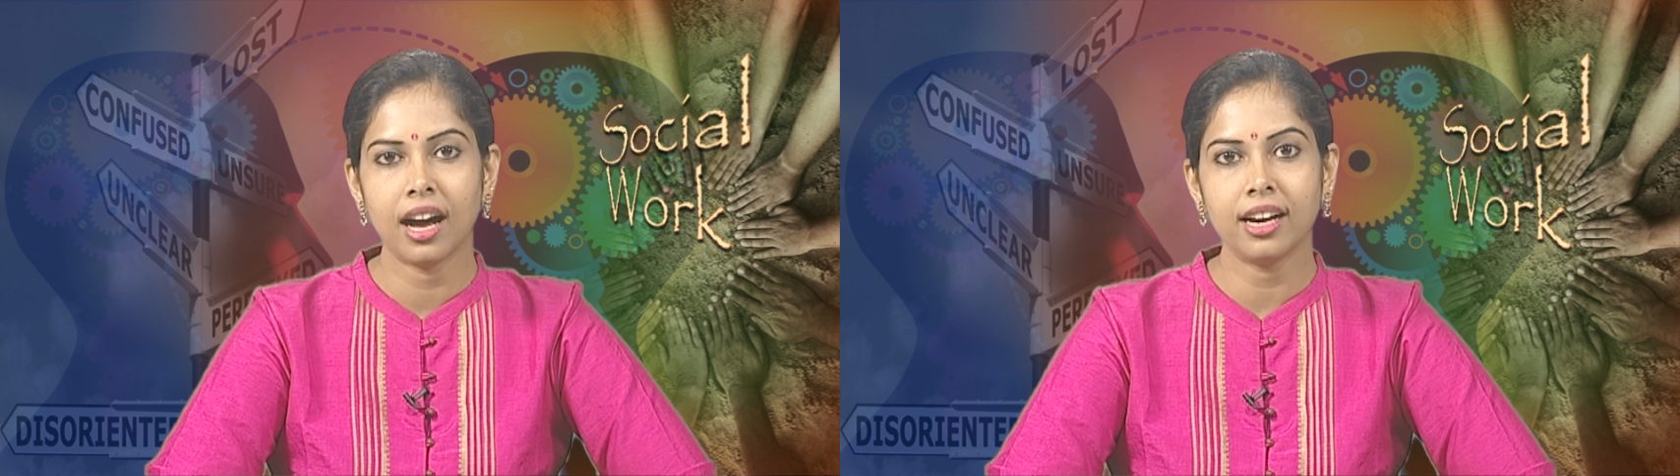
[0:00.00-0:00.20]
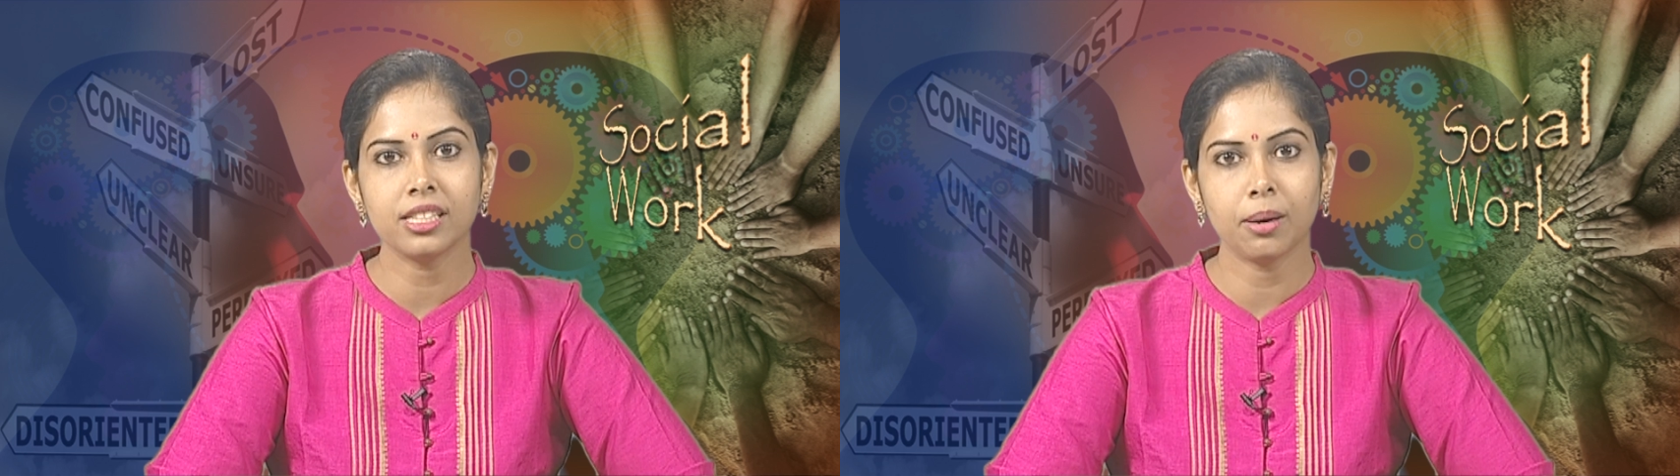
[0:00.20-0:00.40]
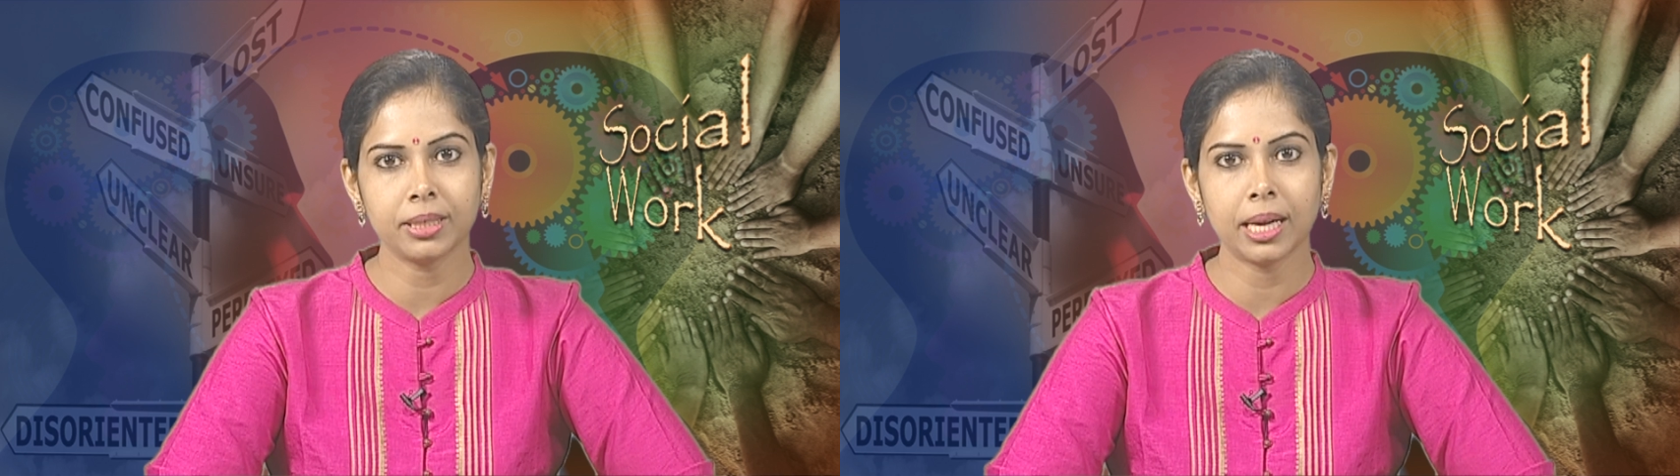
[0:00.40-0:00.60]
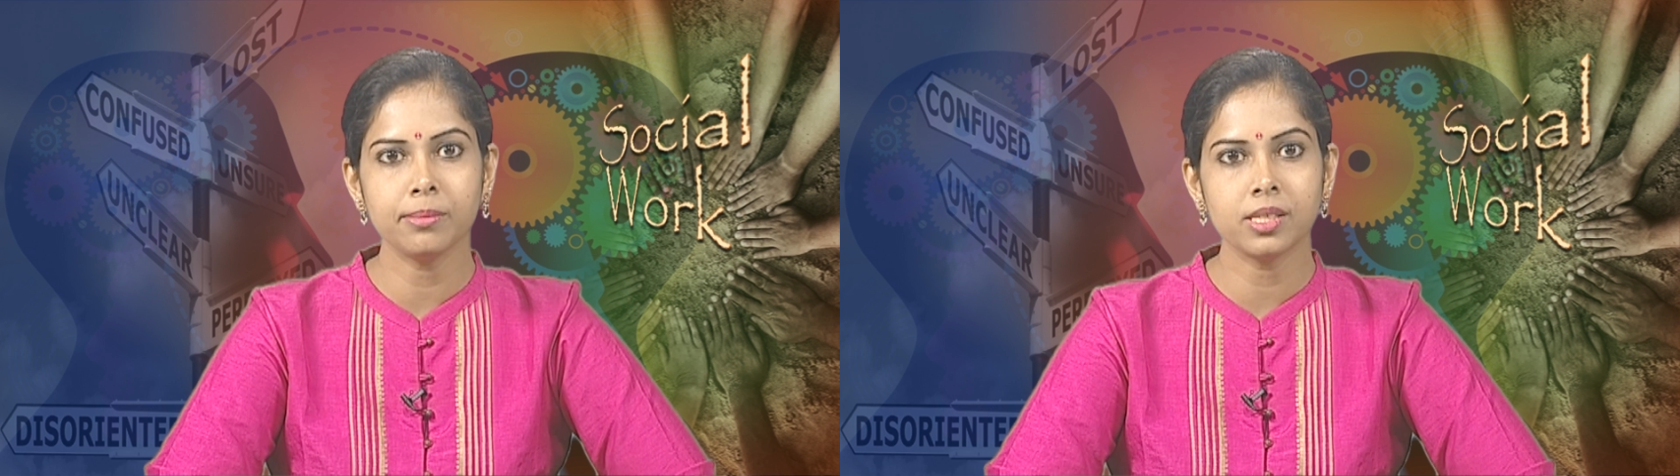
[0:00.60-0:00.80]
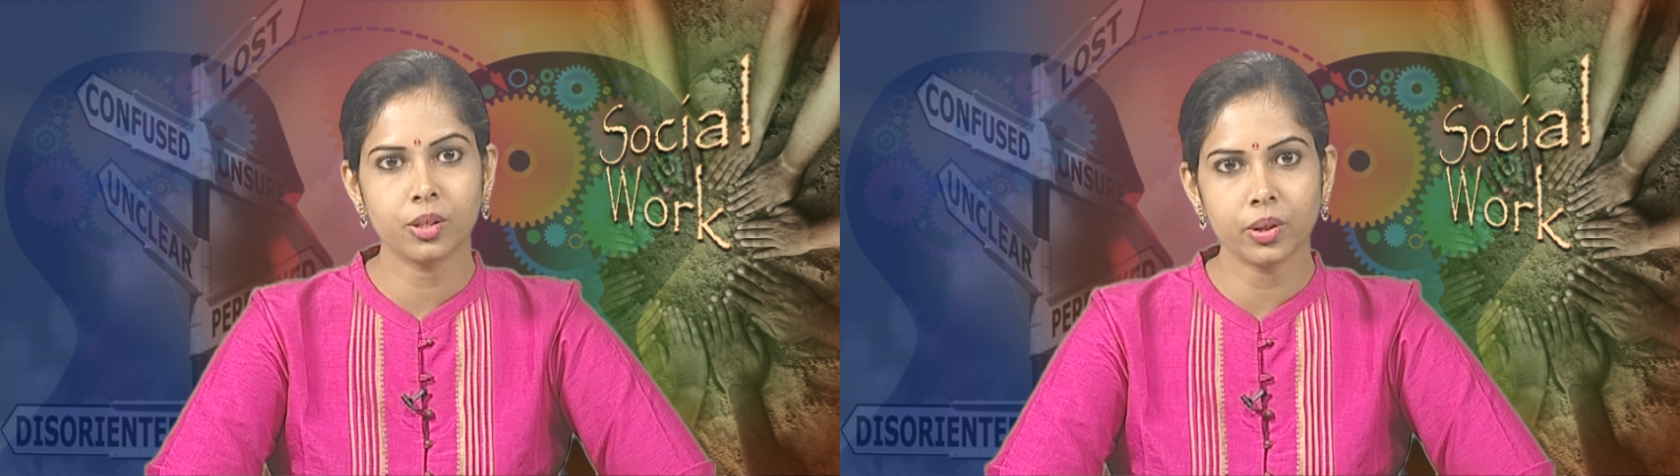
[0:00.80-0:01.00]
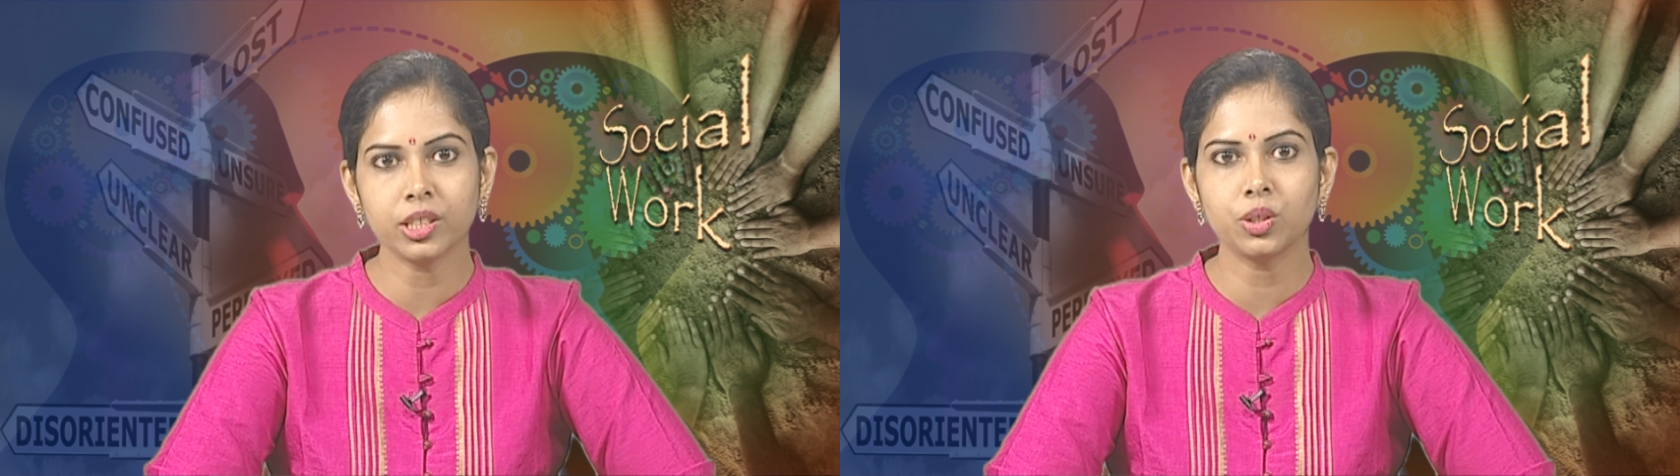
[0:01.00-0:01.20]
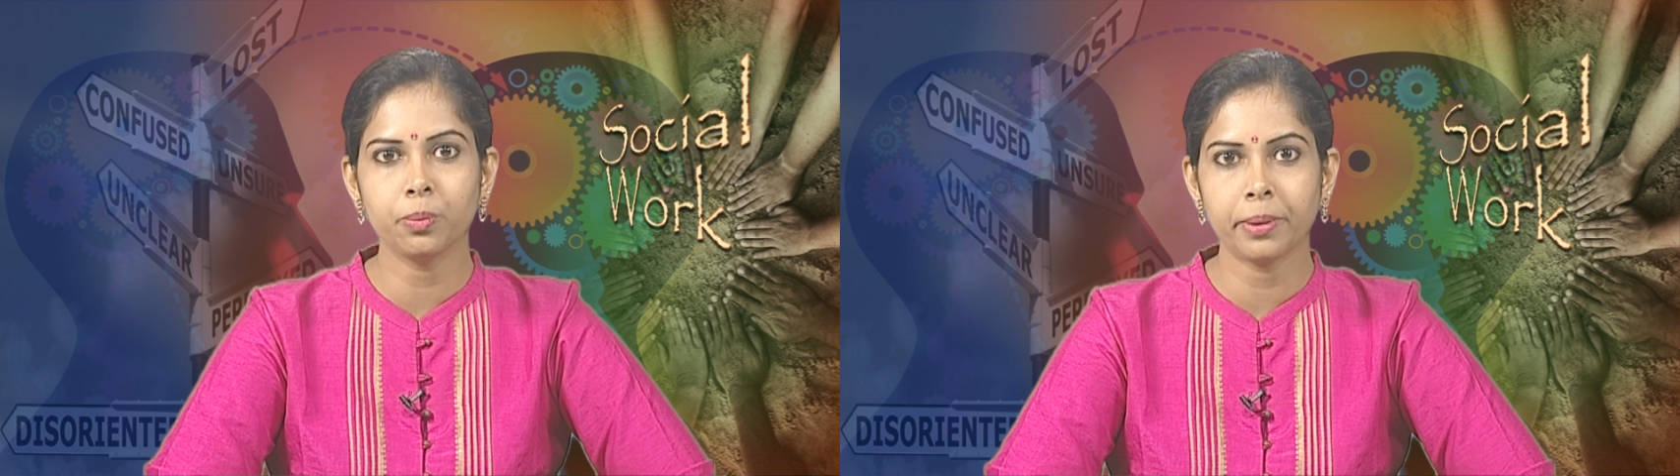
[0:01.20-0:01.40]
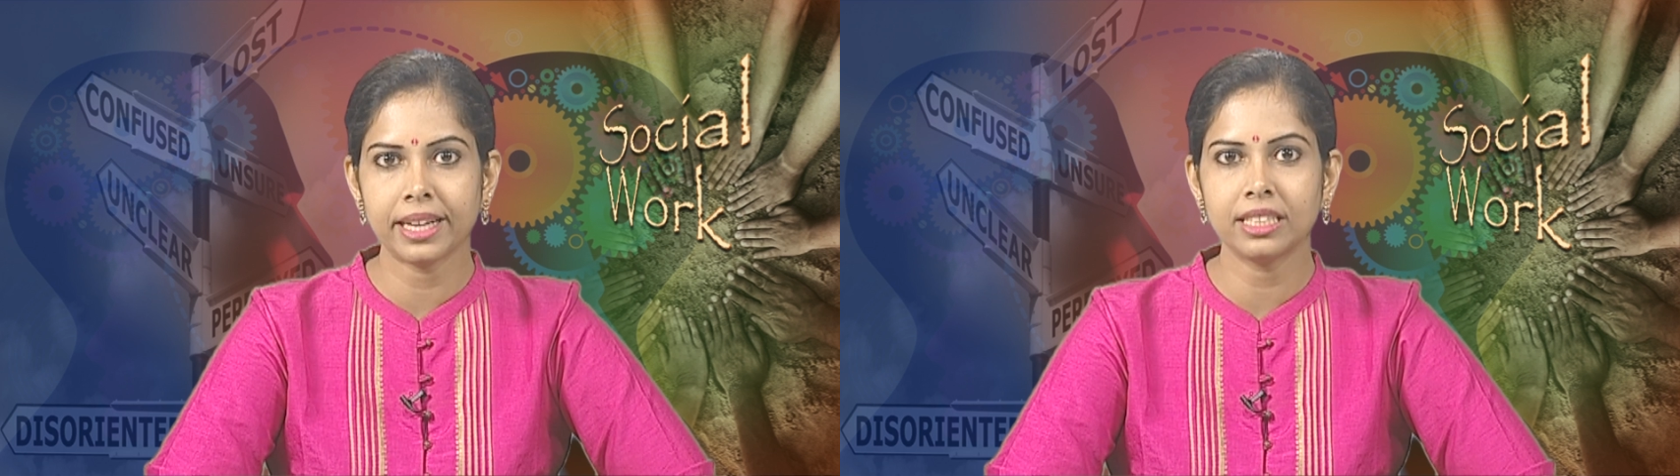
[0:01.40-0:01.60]
are sometimes quick to
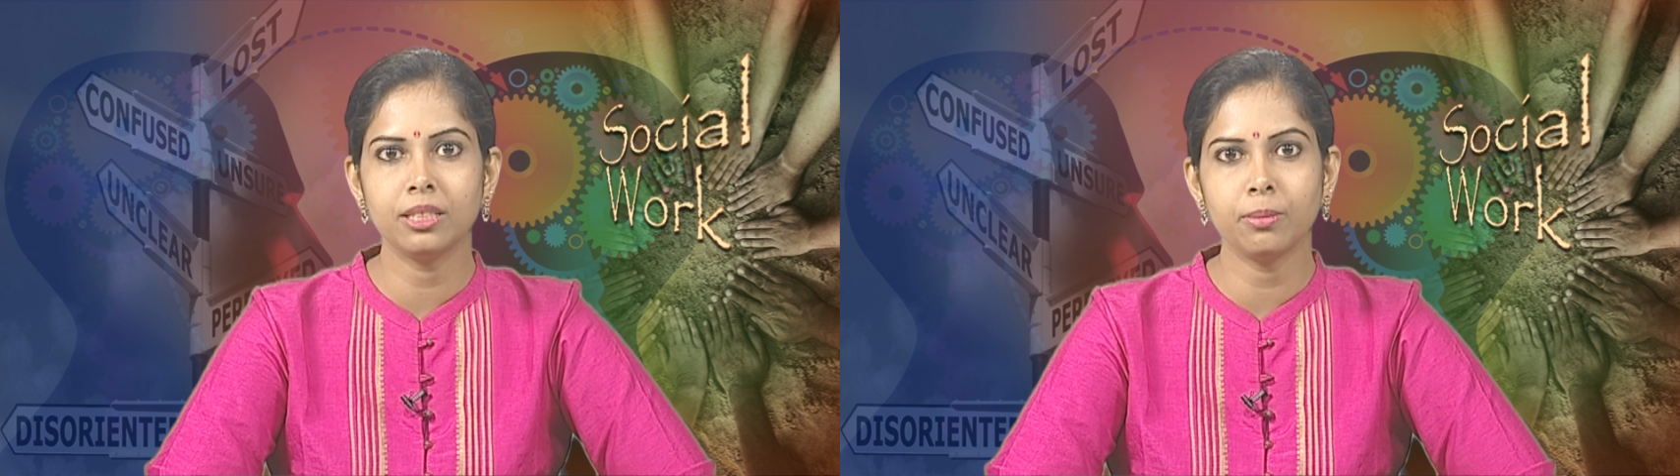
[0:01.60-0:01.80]
make